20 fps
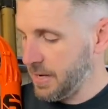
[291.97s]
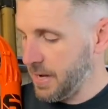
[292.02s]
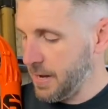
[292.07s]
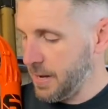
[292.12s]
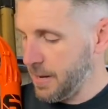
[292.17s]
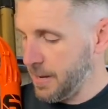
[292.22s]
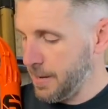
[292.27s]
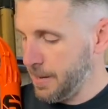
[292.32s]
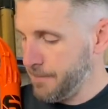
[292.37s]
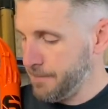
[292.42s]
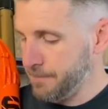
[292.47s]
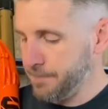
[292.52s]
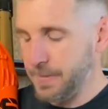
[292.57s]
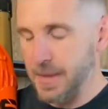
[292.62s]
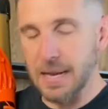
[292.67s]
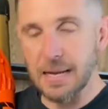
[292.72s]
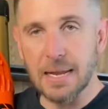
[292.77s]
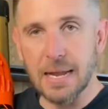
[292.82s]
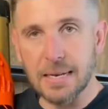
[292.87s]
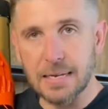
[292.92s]

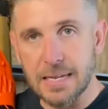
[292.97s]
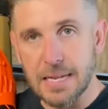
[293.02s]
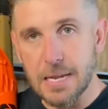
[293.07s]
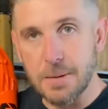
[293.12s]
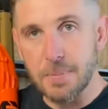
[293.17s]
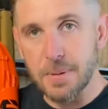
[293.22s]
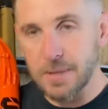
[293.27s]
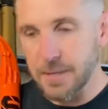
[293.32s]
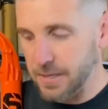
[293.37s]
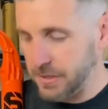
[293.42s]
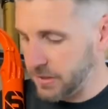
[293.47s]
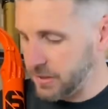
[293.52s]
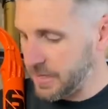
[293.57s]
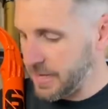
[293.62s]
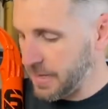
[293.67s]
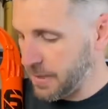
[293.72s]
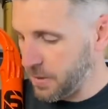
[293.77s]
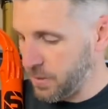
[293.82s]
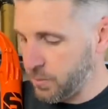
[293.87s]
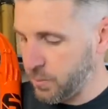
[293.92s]
and keeping this
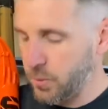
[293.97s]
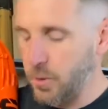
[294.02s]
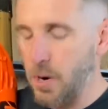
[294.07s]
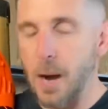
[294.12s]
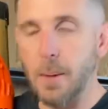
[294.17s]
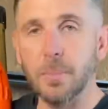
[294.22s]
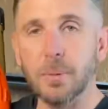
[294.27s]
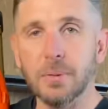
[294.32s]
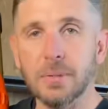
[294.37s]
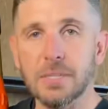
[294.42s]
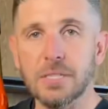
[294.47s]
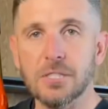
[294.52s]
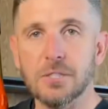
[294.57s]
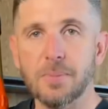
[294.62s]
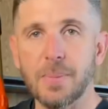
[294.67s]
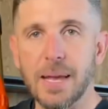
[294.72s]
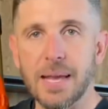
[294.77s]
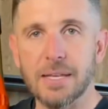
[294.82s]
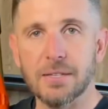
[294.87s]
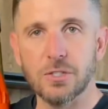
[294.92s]
thing properly
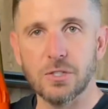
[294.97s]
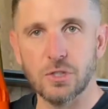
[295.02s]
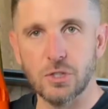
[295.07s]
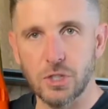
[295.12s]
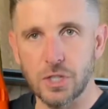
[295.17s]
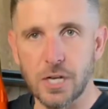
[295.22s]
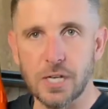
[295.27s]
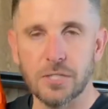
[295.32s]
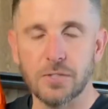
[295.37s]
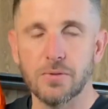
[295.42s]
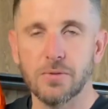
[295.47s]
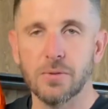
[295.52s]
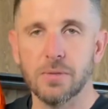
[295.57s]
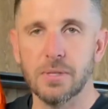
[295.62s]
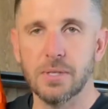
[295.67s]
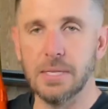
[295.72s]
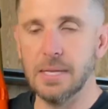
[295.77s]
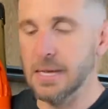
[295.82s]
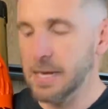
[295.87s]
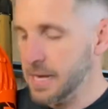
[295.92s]
spaced just for
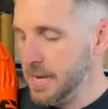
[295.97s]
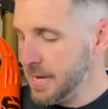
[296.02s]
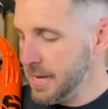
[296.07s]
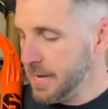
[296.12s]
the